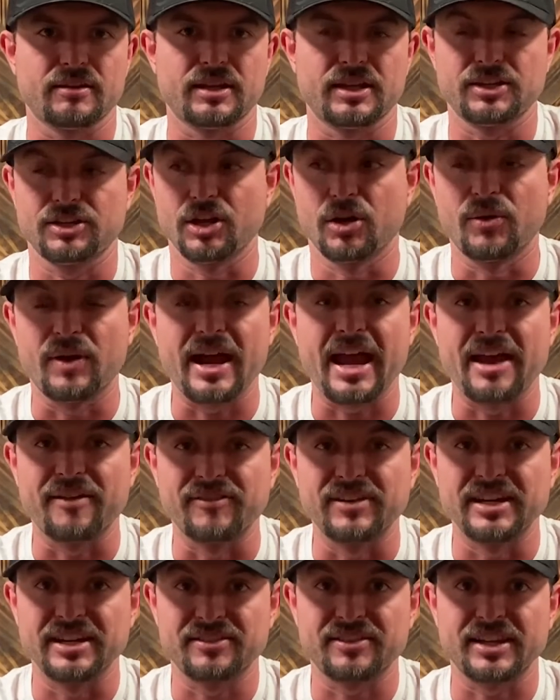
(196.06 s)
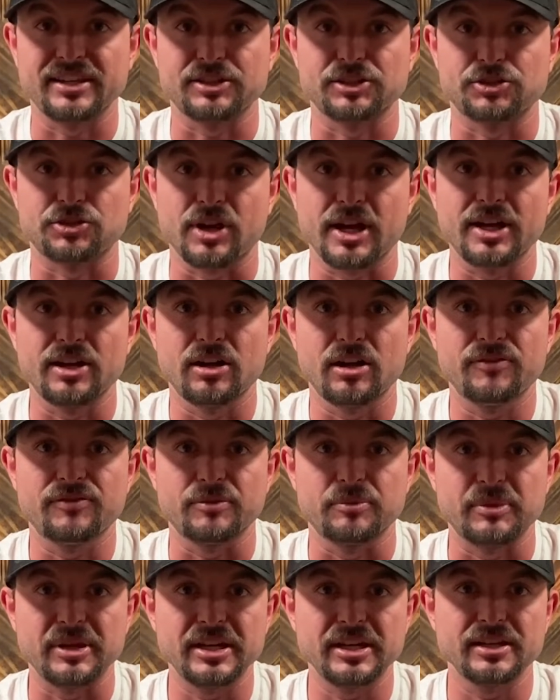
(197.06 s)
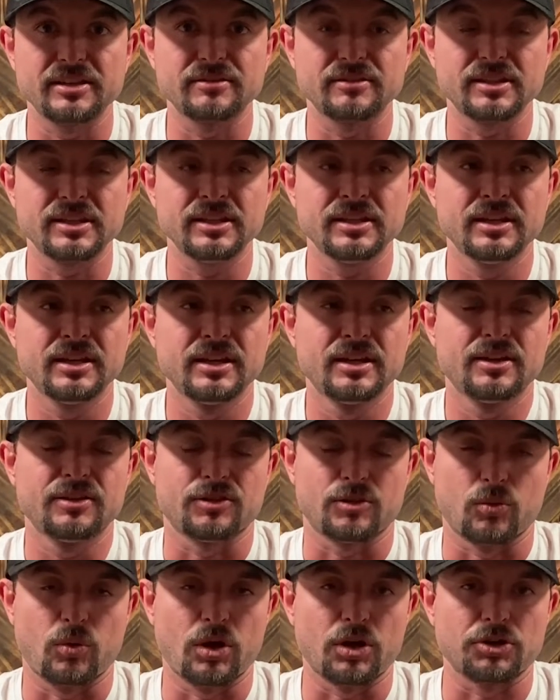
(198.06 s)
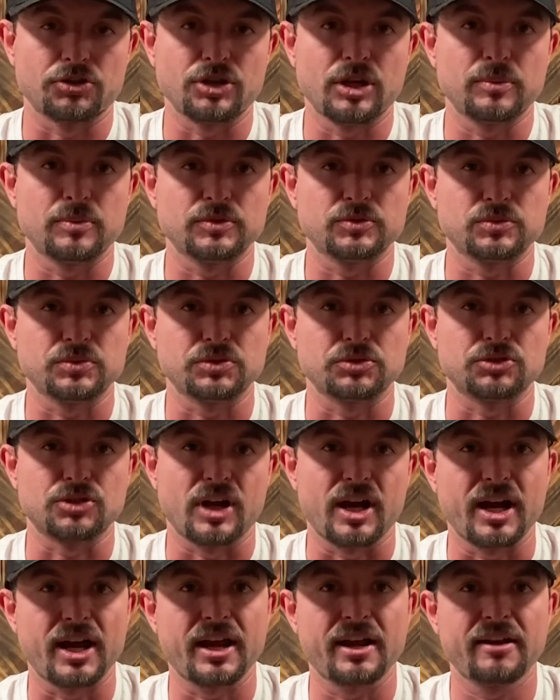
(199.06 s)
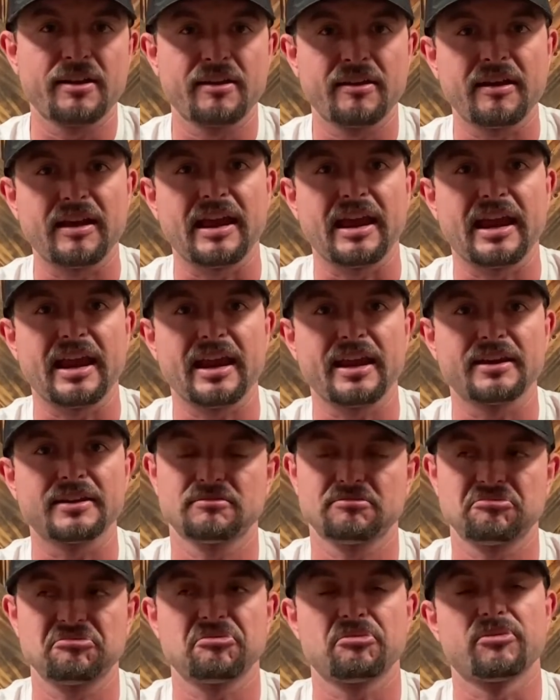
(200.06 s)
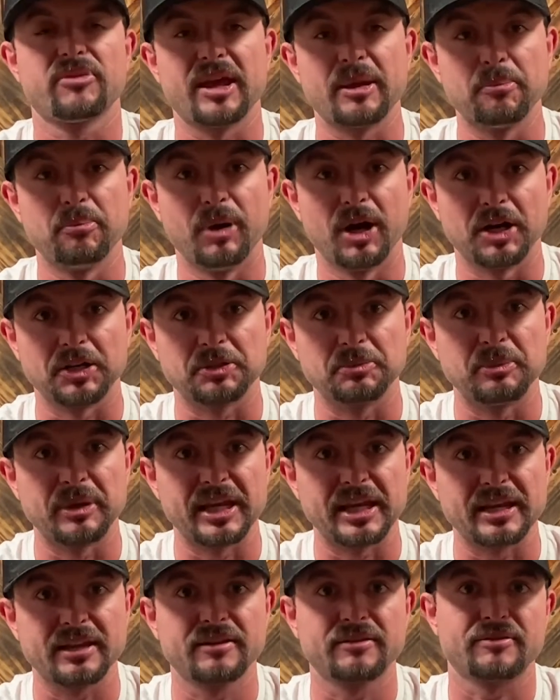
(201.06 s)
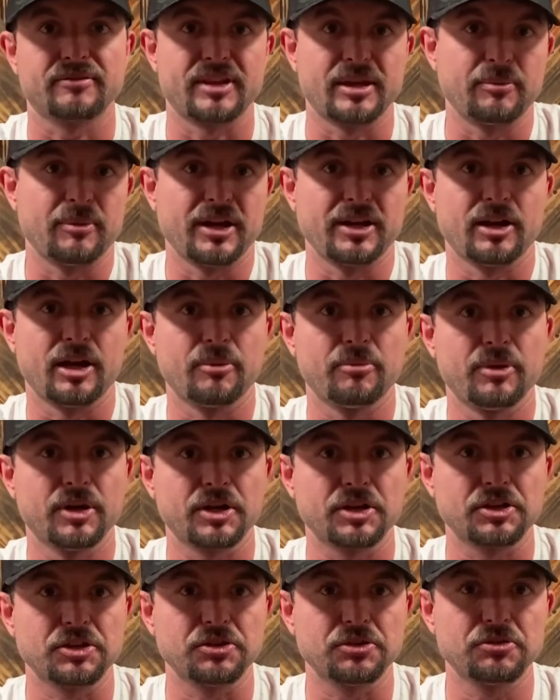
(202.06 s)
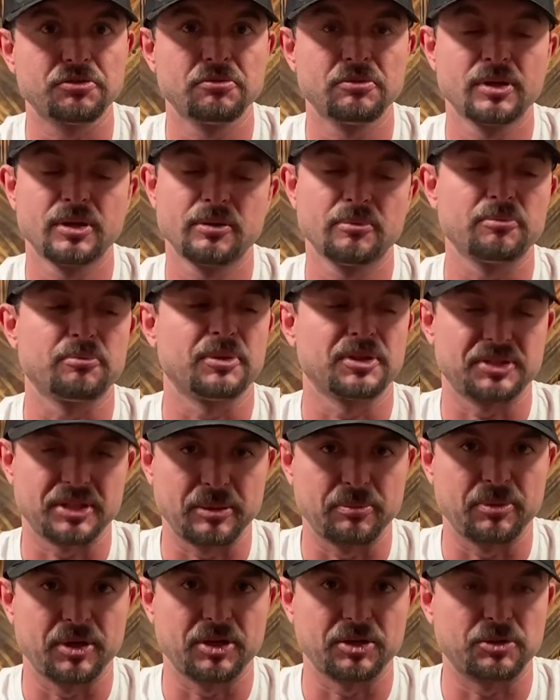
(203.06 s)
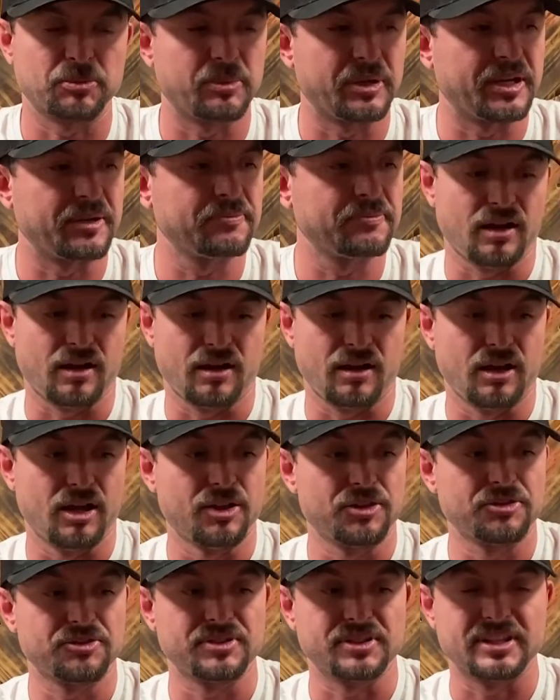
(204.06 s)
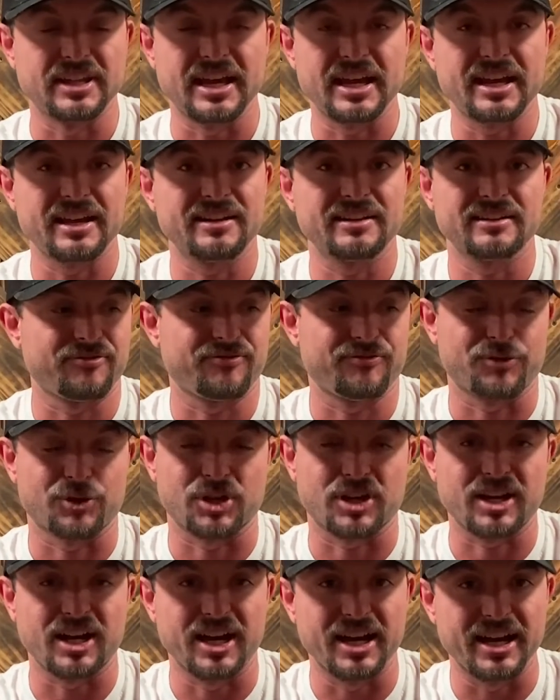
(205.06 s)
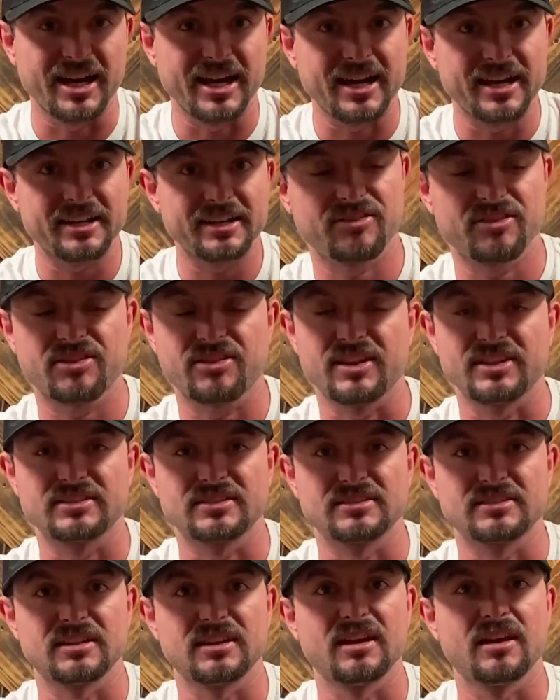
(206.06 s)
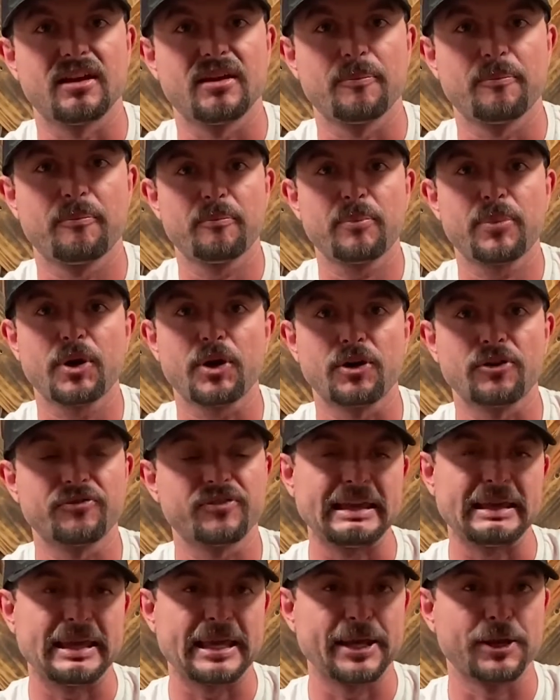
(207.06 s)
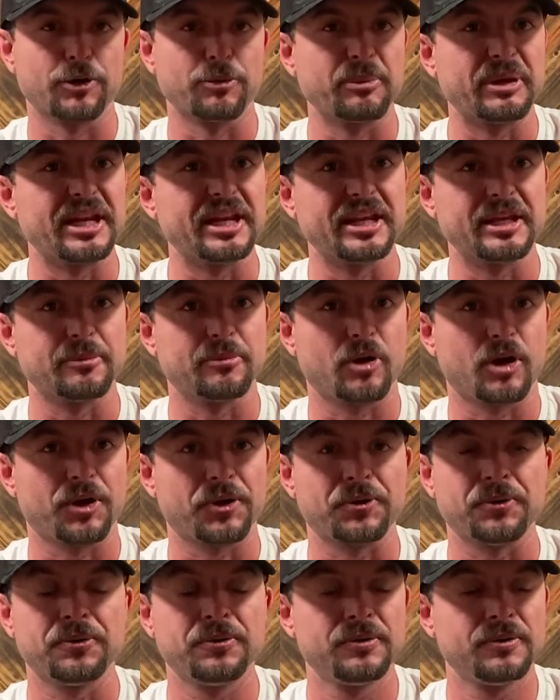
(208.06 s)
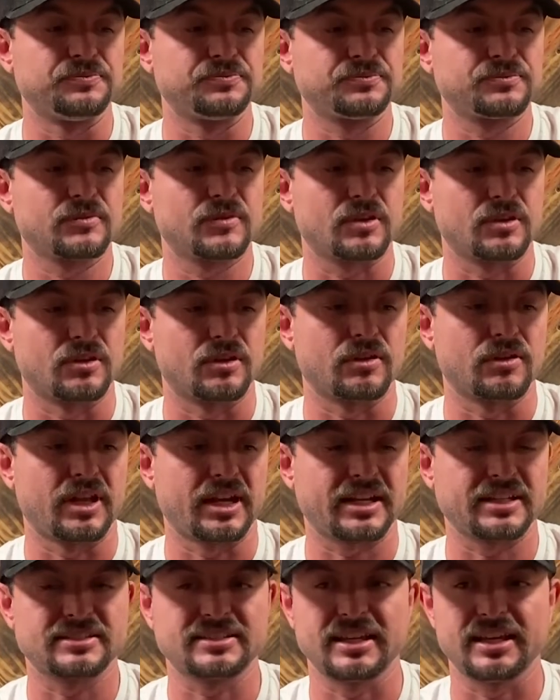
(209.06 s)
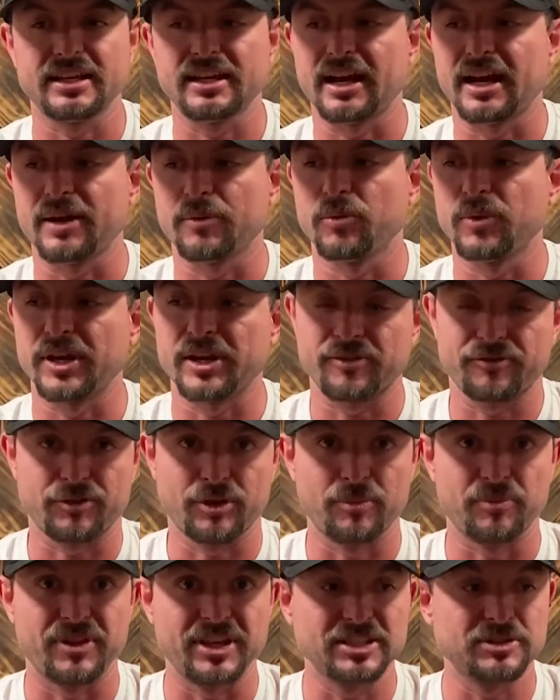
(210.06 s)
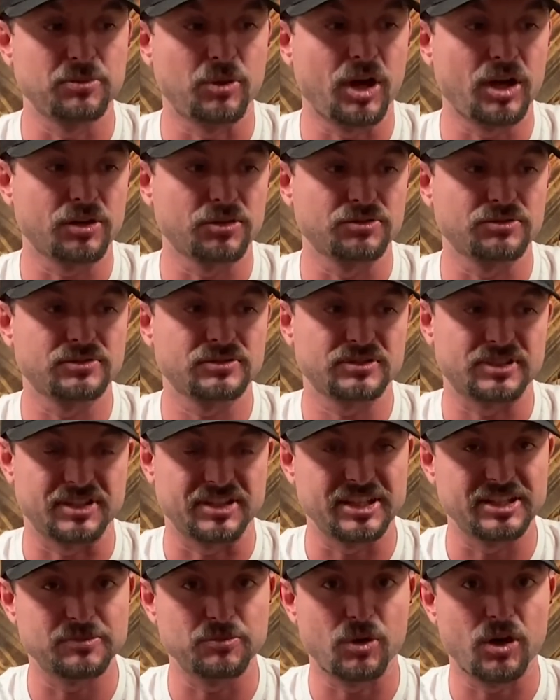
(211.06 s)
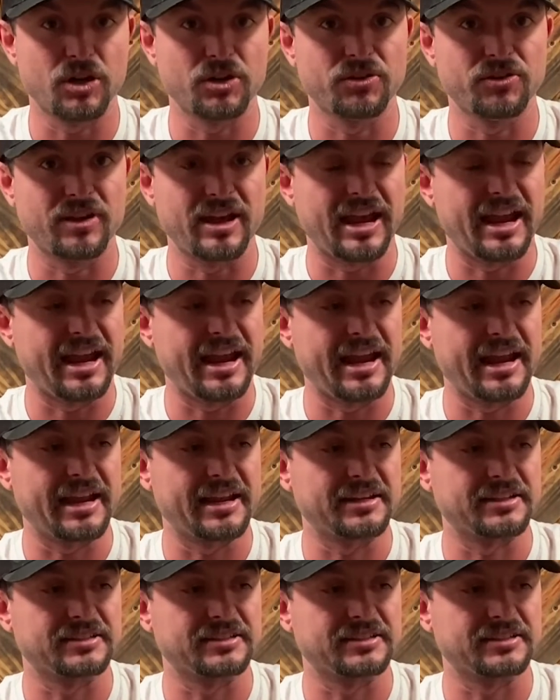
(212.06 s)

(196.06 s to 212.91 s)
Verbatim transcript: don't have anything to dry it off immediately, the water droplets will dry, and they bugged me. They might not bug you, but they bugged me. Other than that, for kayak, this is a perfect intermediate model. You know, like I said, I went from this model to this model and